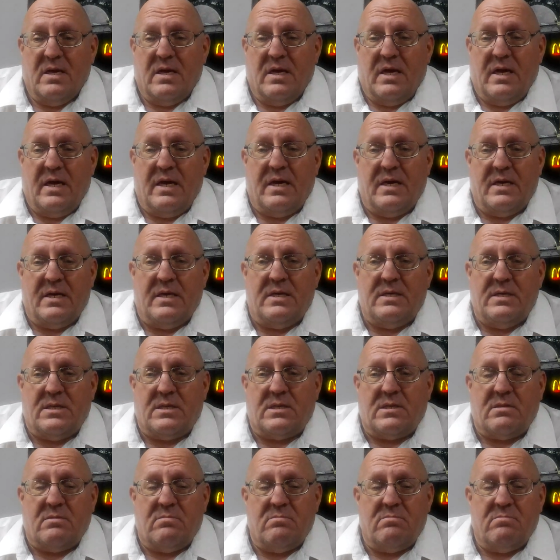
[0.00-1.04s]
and
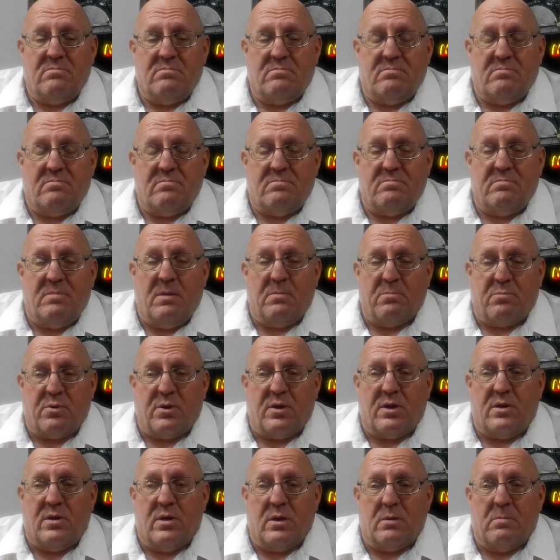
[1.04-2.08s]
he's been pretty
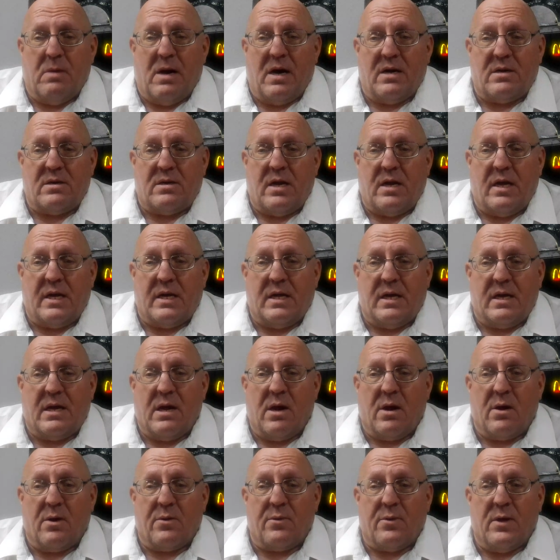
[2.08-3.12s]
good about taking
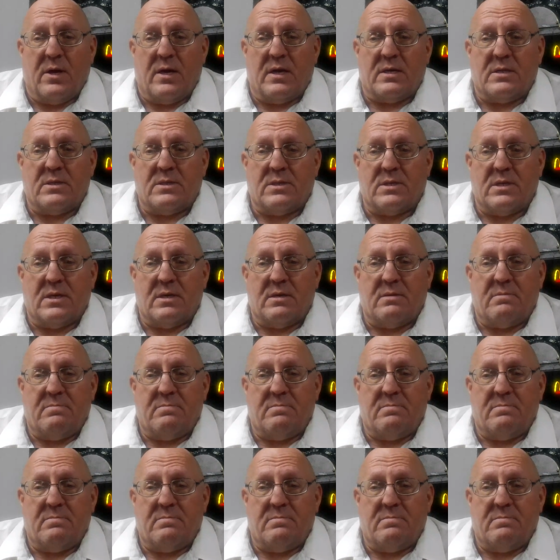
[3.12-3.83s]
care of things. Uh,